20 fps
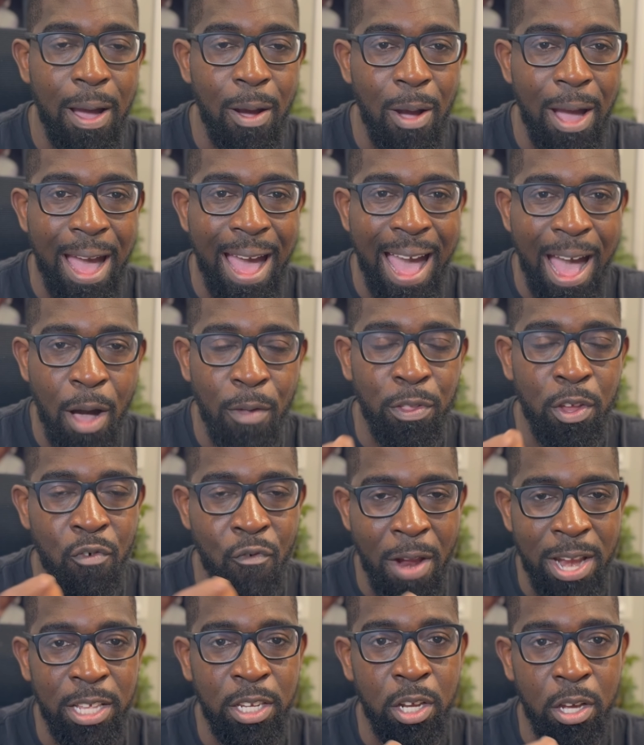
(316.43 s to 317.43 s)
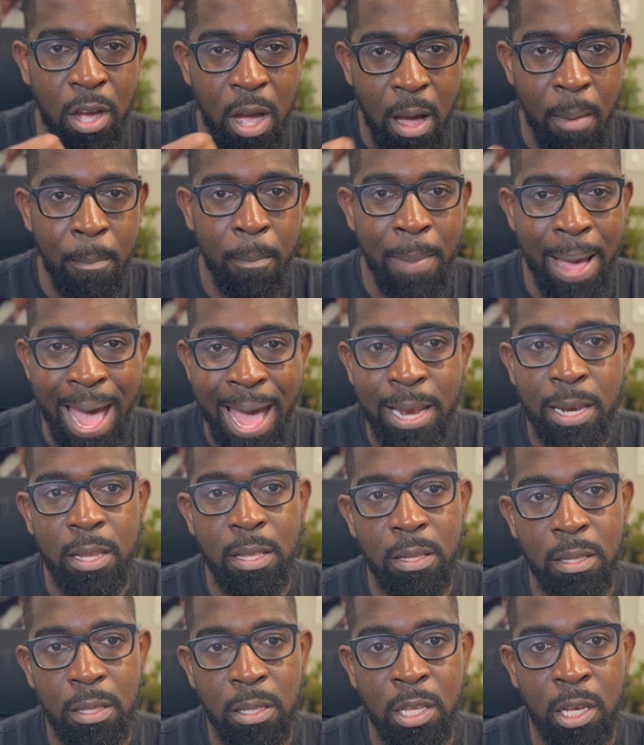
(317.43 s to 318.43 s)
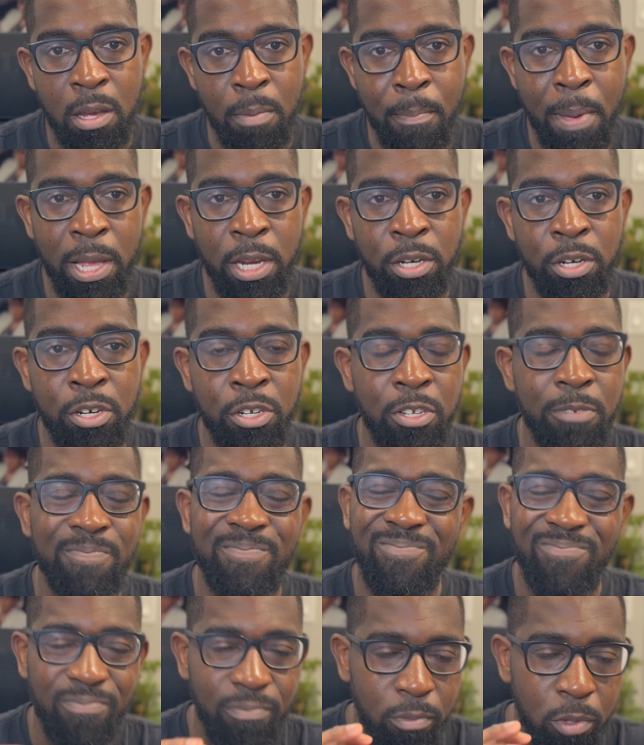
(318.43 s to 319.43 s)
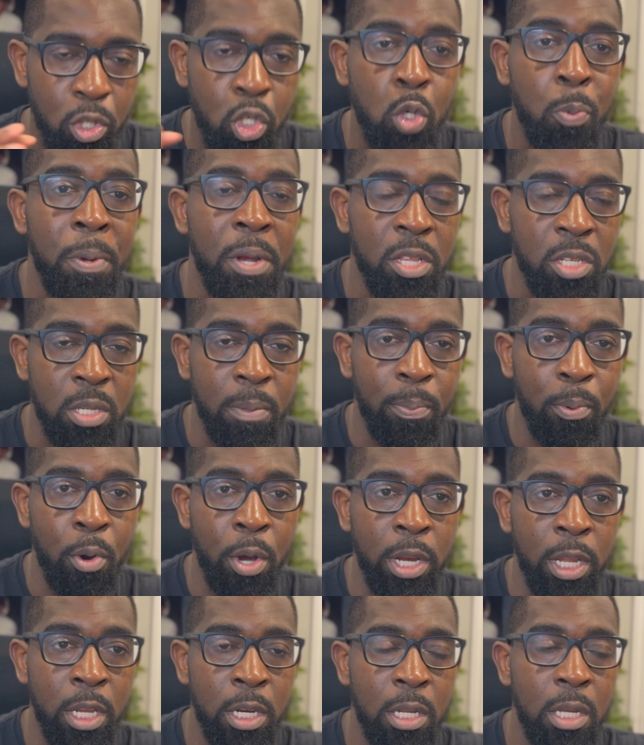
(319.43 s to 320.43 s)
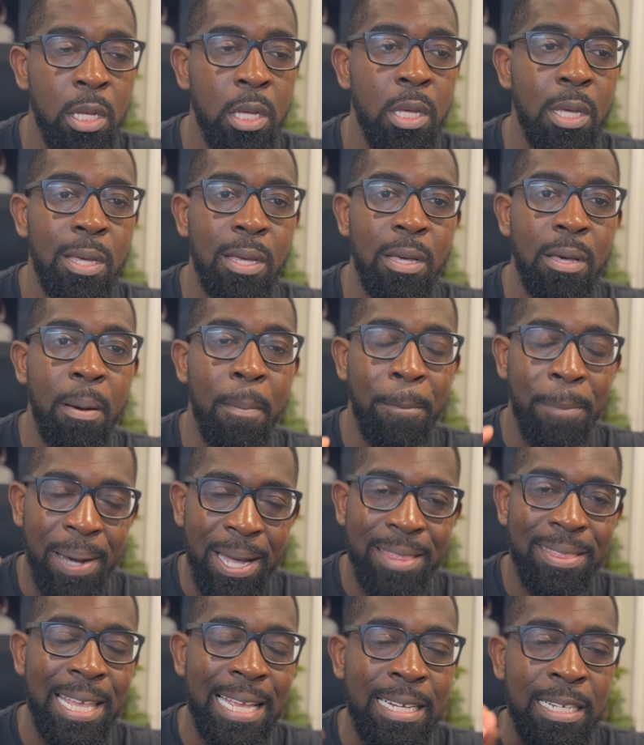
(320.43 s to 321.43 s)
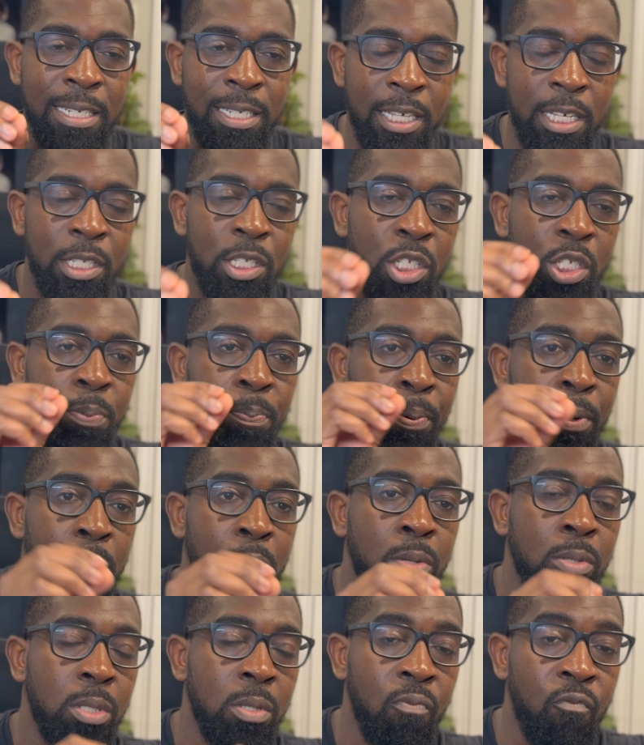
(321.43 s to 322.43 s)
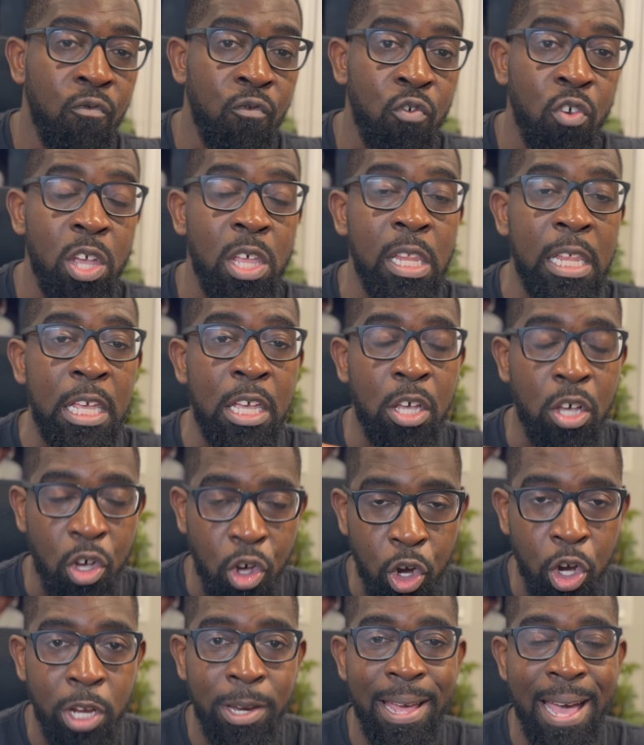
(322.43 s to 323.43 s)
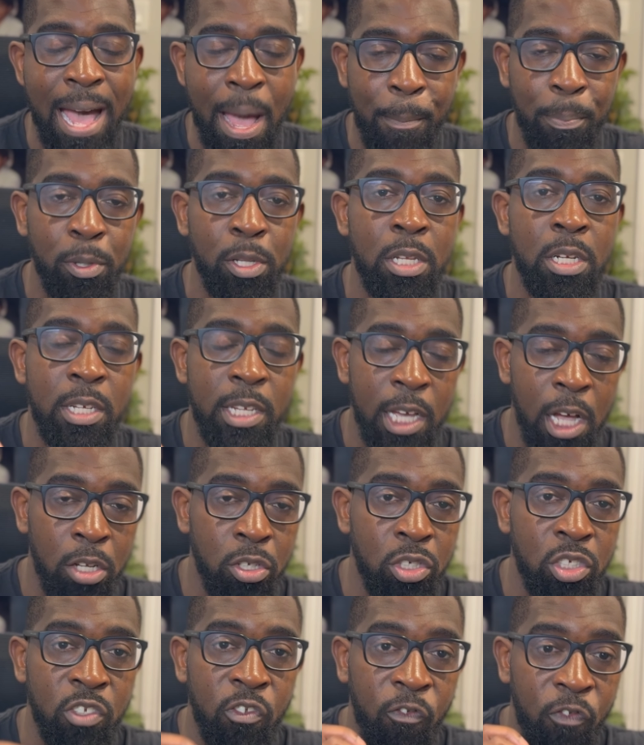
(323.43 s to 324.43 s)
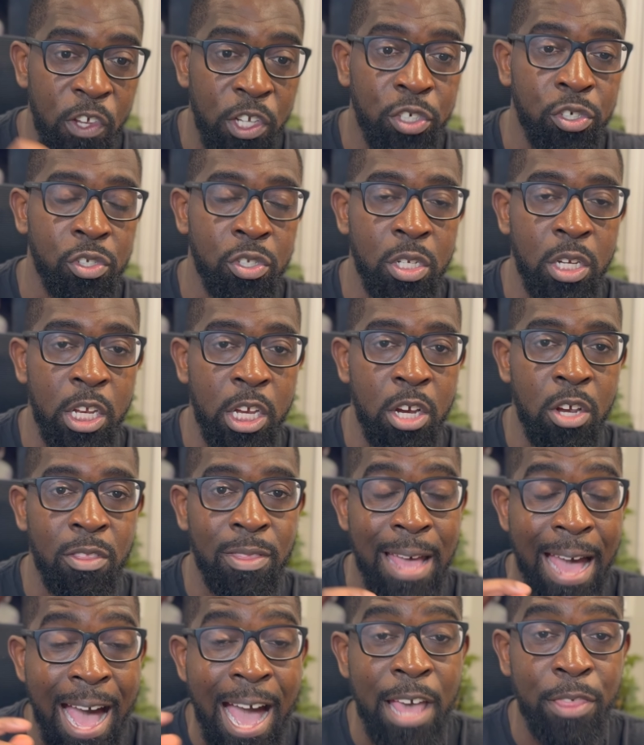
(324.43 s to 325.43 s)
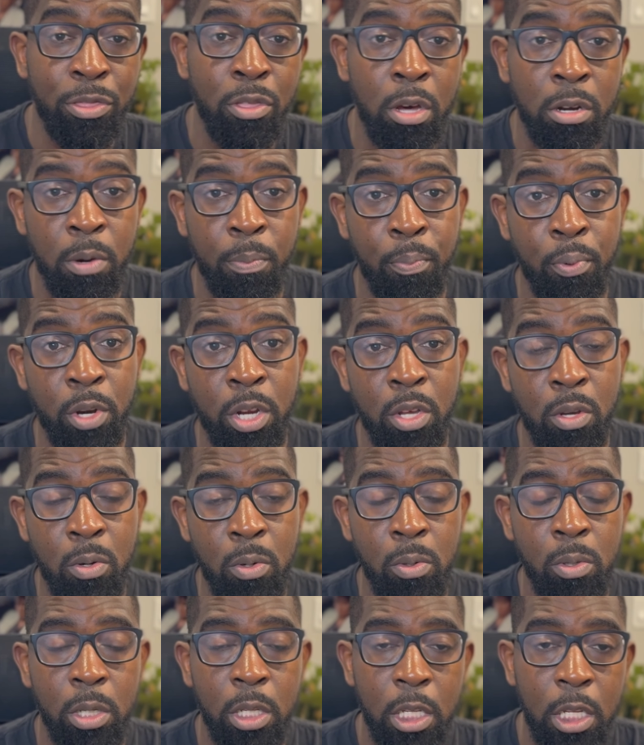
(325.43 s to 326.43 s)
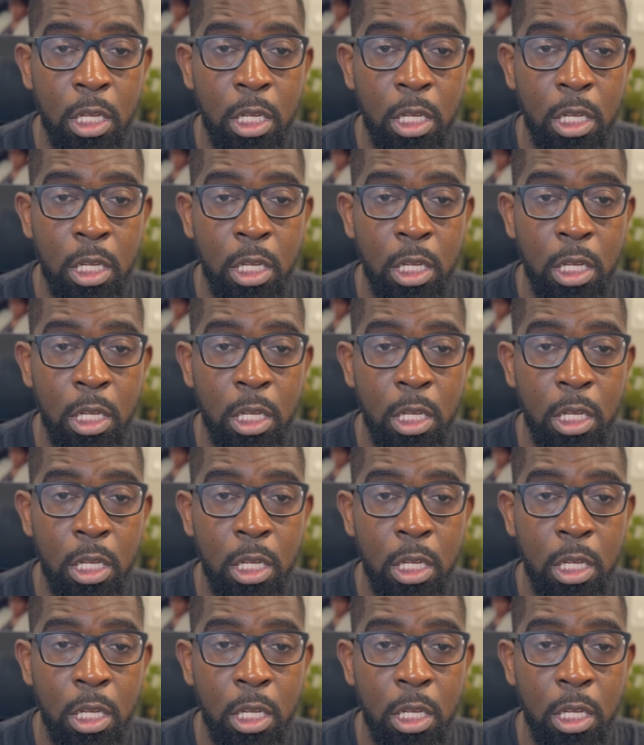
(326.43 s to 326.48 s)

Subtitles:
how they're ready to combat the competitors, you'll be disappointed. But they did sprinkle some really good Apple Intelligence features in here that I thought are pretty cool.